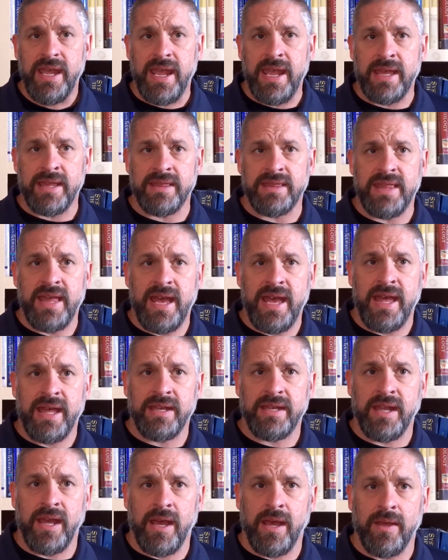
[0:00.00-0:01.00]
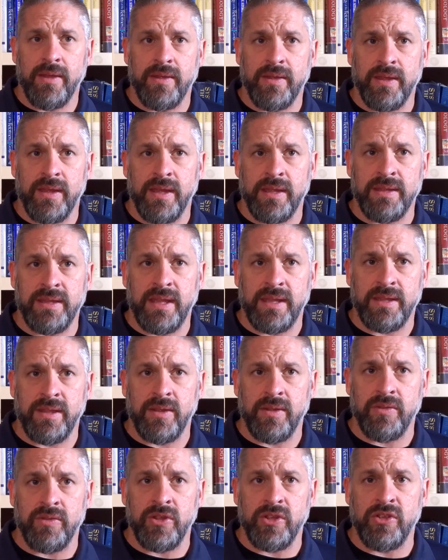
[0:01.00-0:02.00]
in that
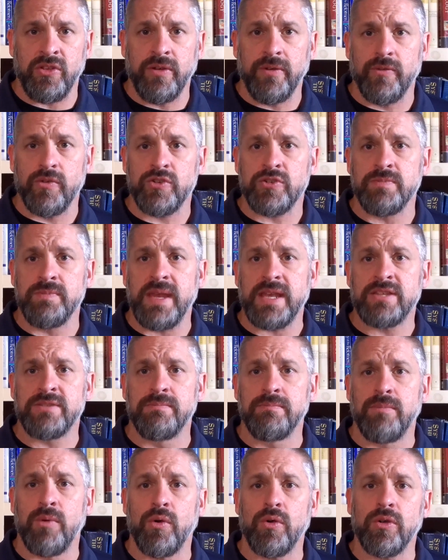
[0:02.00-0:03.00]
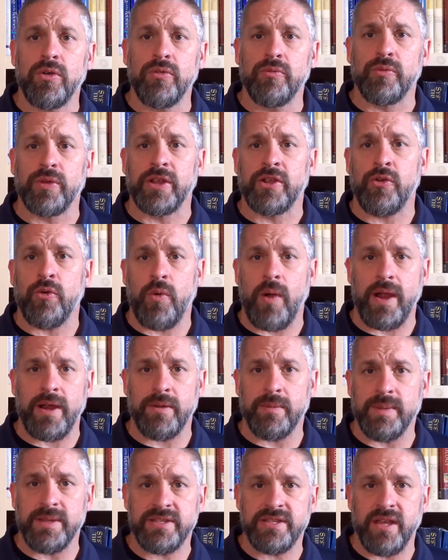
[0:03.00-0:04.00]
the universe makes moral
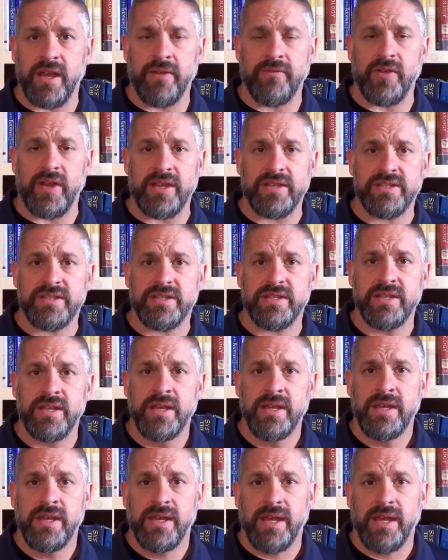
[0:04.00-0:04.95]
requirements of us.